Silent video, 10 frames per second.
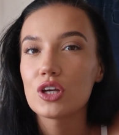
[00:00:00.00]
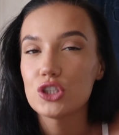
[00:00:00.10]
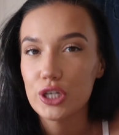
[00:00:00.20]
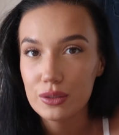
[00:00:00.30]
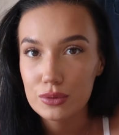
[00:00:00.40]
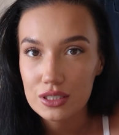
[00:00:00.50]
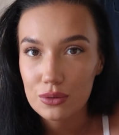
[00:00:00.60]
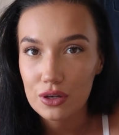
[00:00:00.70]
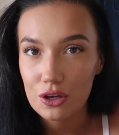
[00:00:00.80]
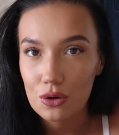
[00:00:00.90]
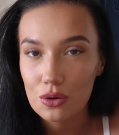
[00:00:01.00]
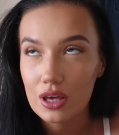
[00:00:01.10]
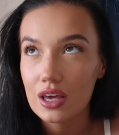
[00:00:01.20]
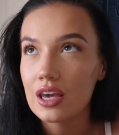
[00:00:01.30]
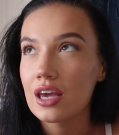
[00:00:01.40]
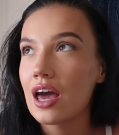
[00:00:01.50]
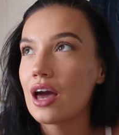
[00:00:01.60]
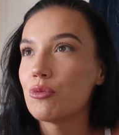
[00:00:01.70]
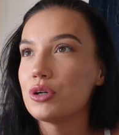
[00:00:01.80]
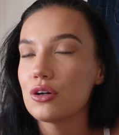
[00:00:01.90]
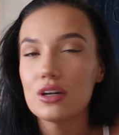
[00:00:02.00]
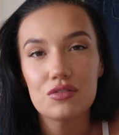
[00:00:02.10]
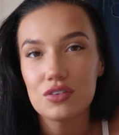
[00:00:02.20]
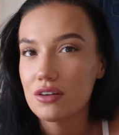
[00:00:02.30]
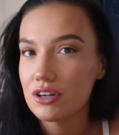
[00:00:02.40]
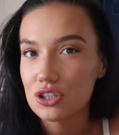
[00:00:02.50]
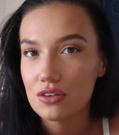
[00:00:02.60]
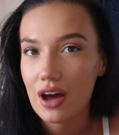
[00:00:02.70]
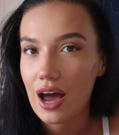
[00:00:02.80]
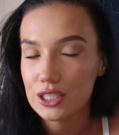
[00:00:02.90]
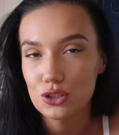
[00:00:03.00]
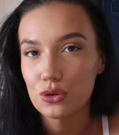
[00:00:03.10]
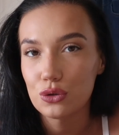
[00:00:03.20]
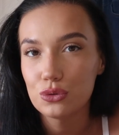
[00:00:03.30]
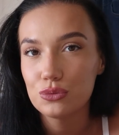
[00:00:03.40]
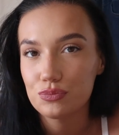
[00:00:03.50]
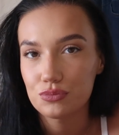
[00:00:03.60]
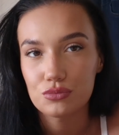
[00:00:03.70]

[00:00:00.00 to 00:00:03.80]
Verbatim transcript: She was still at uni. We don't live near each other at all.